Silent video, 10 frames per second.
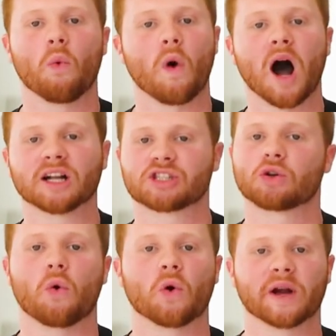
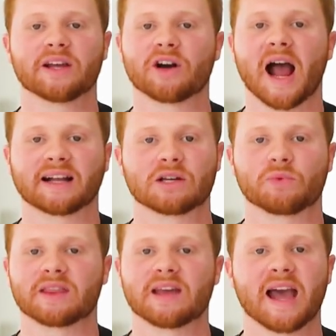watched, or interacted
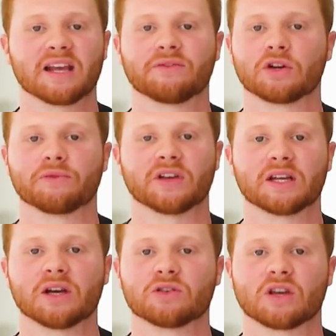with any of your
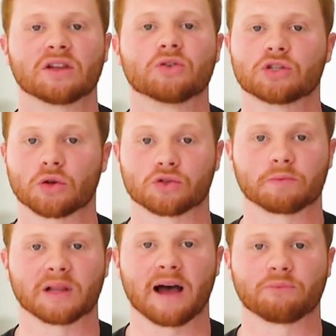videos on those social
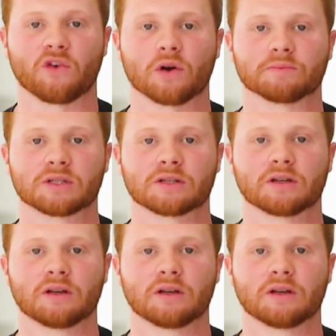platforms.